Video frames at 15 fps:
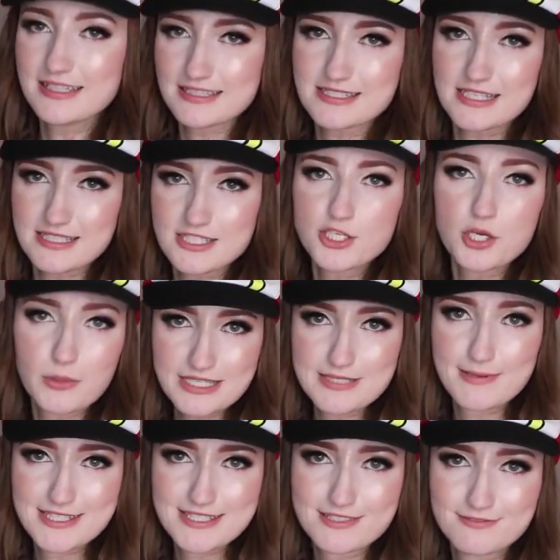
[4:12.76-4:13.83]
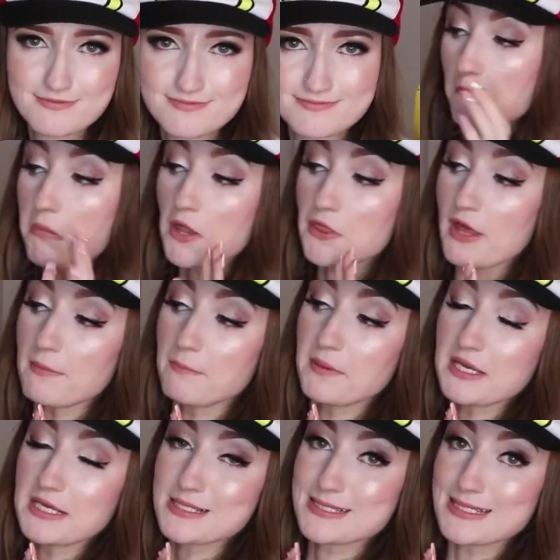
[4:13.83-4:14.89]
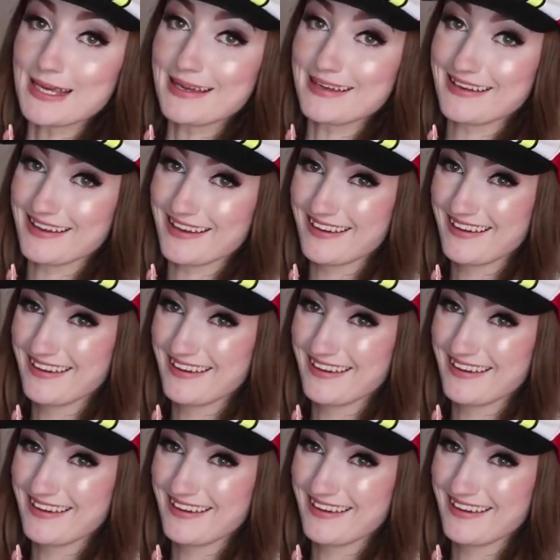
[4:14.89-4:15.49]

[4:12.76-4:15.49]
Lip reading: It's too expensive. But that being said,